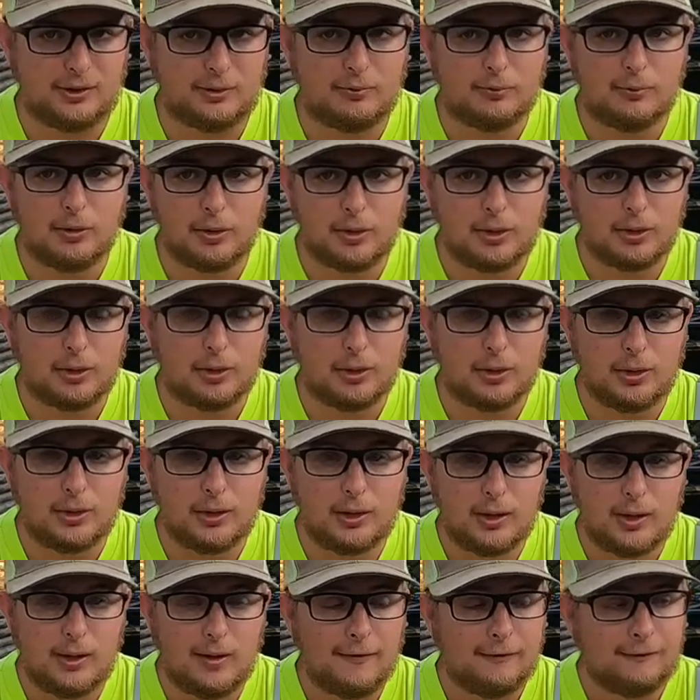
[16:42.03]
that you've heard
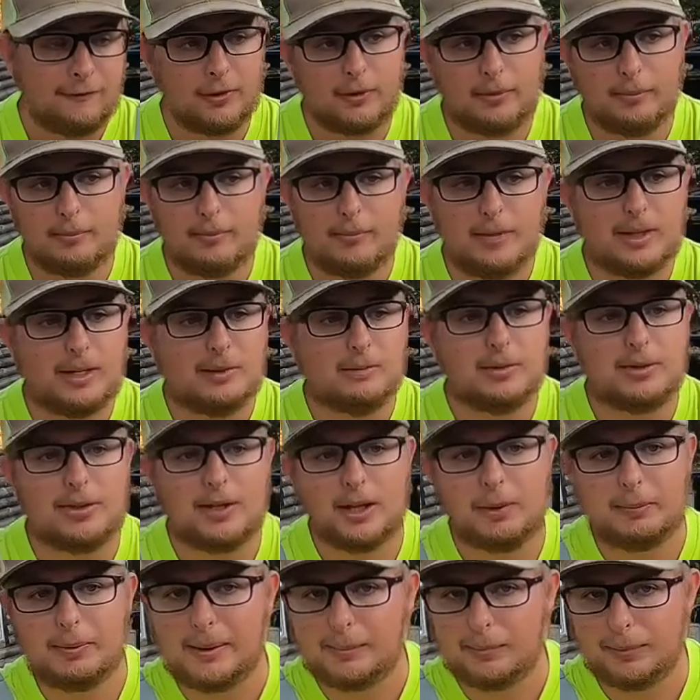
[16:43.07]
from many, many
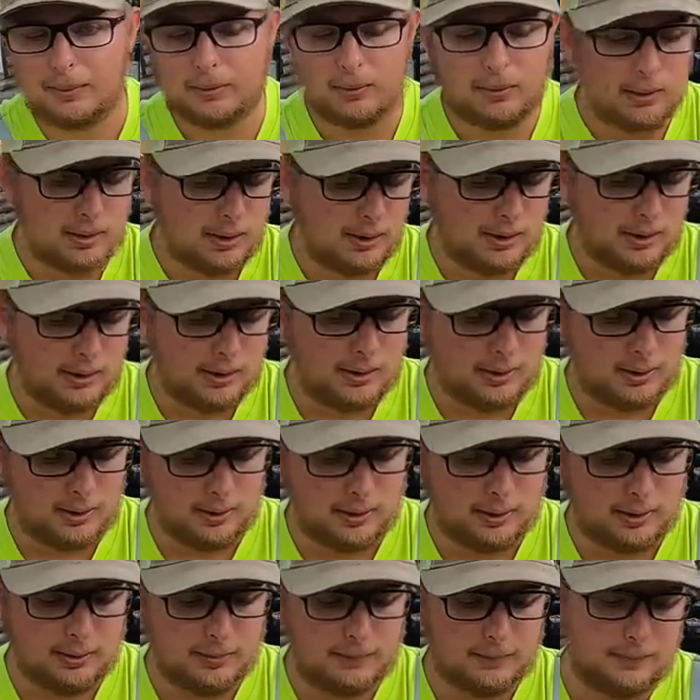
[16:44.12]
other people.
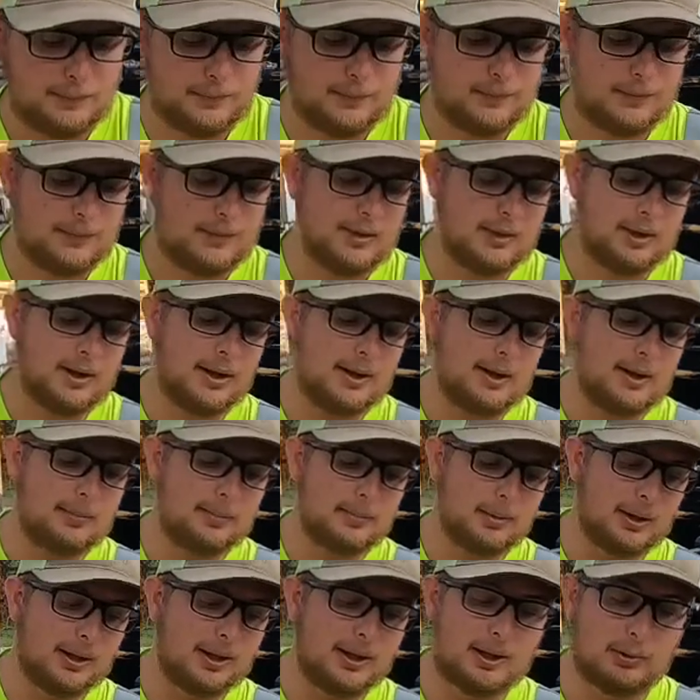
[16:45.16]
Uh,
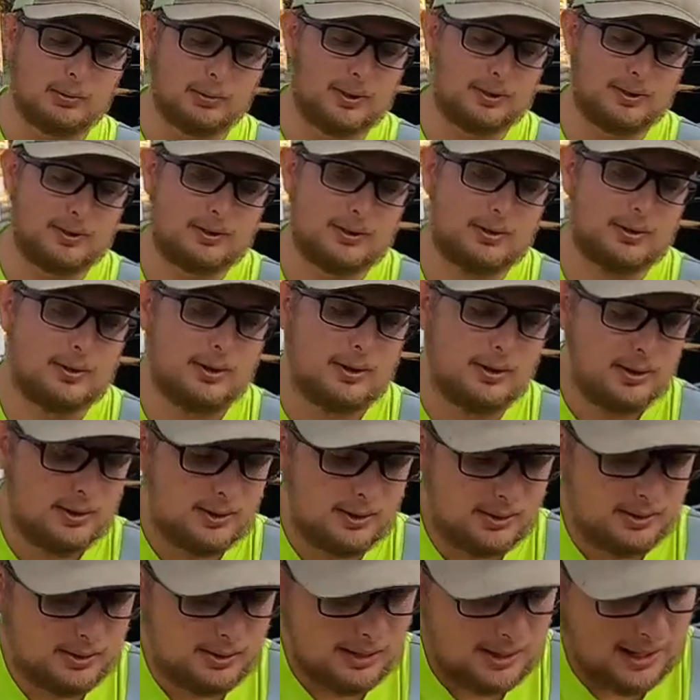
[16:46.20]
but anyways,
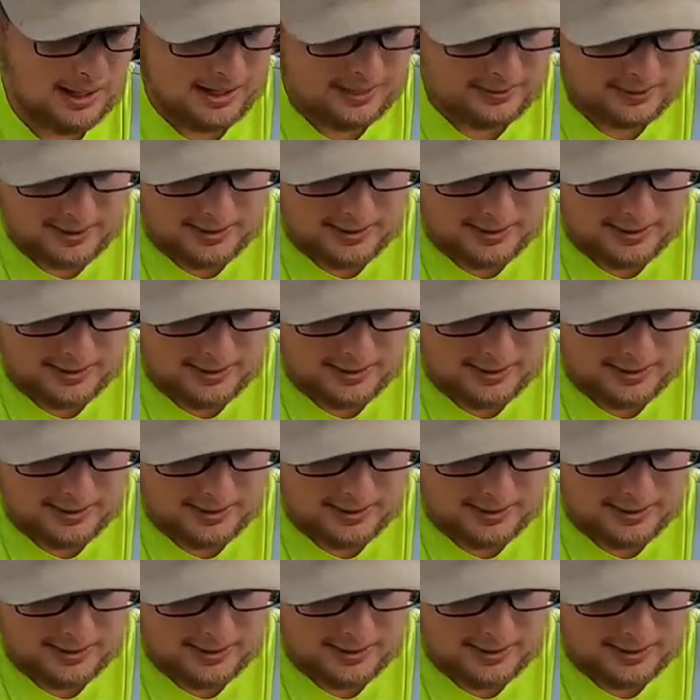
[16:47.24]
I